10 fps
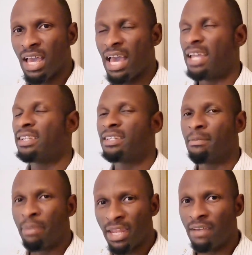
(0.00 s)
and
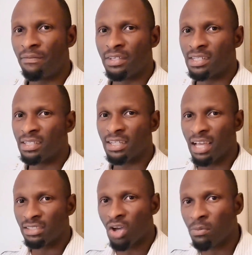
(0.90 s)
the benefits
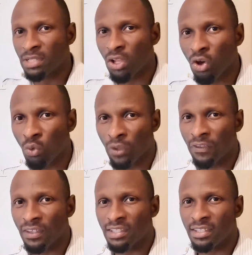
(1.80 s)
that comes along
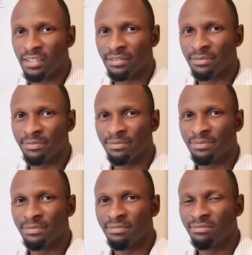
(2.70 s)
with it?
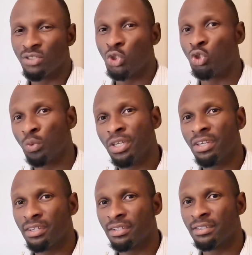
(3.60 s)
Should
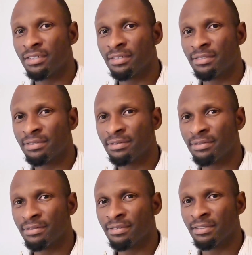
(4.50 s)
we?
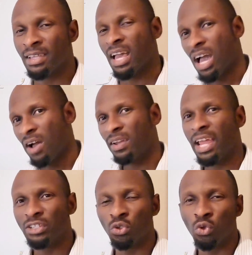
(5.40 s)
I'd
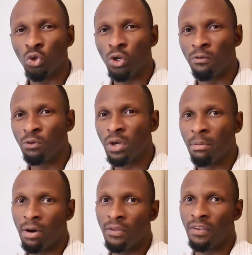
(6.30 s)
like to know your view
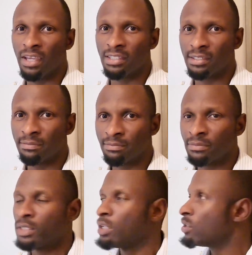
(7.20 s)
about that.
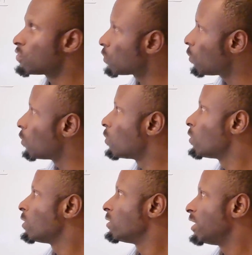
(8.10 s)
So,
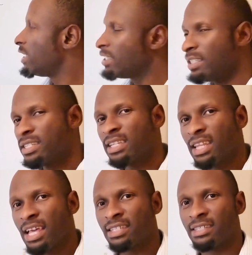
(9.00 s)
in this
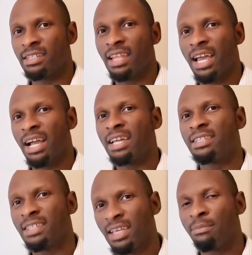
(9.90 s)
lesson, like I
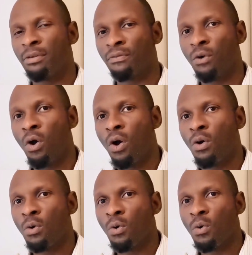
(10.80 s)
said
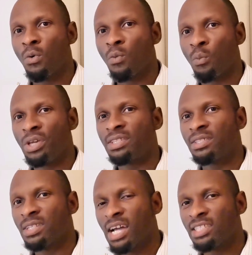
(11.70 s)
before, We
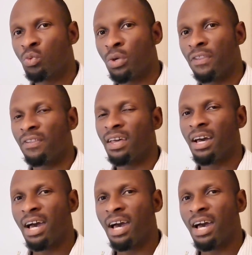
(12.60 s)
start with